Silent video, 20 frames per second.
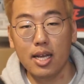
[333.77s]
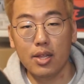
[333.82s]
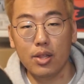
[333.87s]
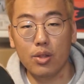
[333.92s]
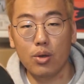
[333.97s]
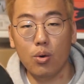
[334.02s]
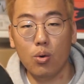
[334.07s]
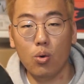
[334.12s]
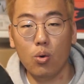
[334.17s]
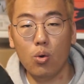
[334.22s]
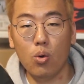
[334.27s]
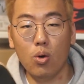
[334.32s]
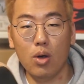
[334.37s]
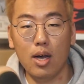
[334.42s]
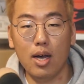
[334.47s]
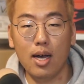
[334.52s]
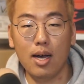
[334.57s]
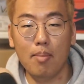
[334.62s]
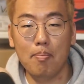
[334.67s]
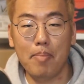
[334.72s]
The
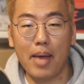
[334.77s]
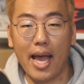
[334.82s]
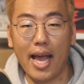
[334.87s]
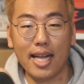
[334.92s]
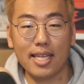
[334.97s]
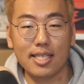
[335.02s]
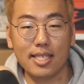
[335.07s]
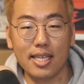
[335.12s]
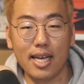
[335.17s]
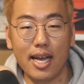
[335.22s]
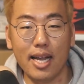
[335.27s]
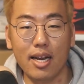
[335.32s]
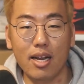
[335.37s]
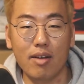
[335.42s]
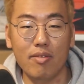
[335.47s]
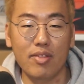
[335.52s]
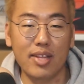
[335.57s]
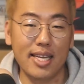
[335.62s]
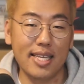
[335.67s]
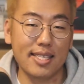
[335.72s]
whole backside
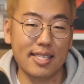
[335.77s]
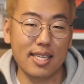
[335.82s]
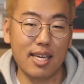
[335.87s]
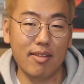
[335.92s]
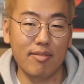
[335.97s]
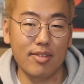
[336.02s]
of the inside